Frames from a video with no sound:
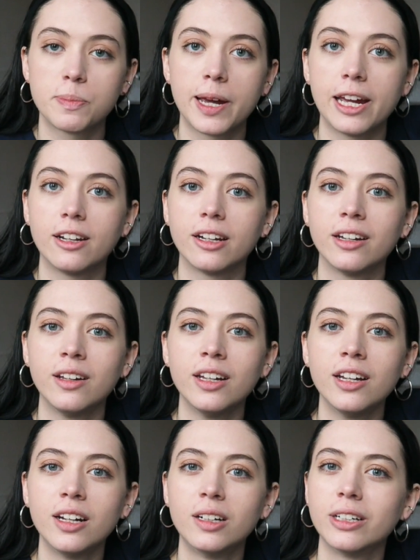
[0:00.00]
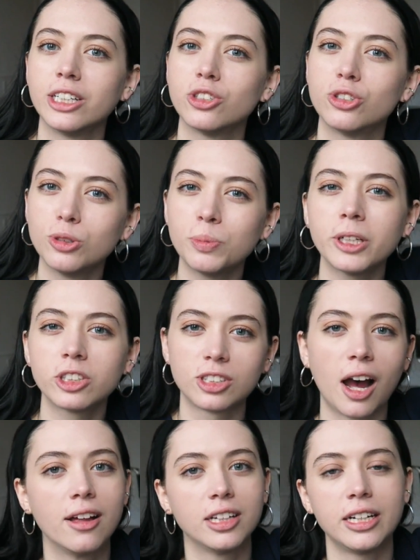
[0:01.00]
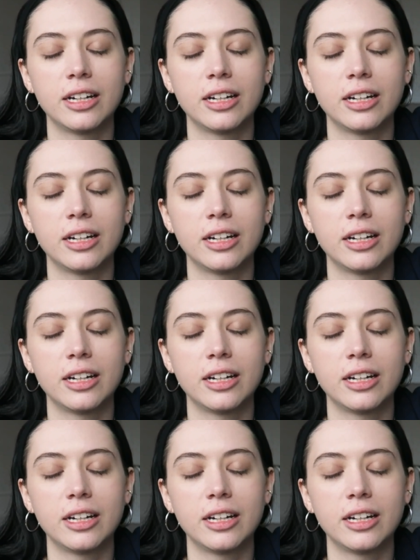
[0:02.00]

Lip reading: been like super solid